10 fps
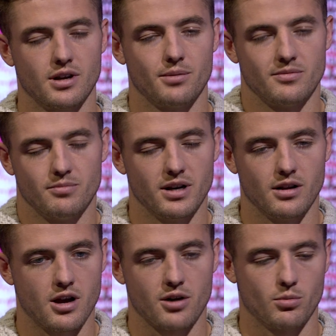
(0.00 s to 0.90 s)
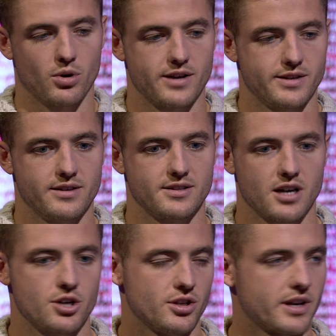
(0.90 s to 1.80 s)
I've been in a locker room where guys have a
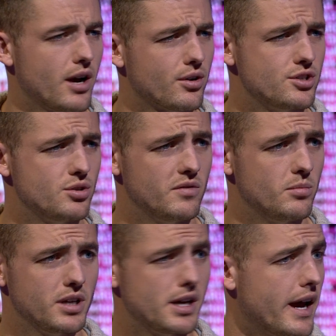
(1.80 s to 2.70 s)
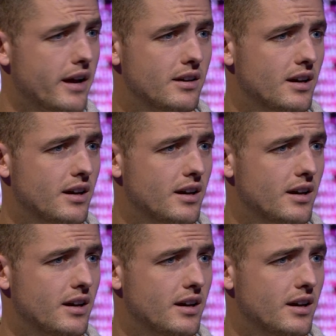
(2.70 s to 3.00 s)
discussion, like, how could you even be gay?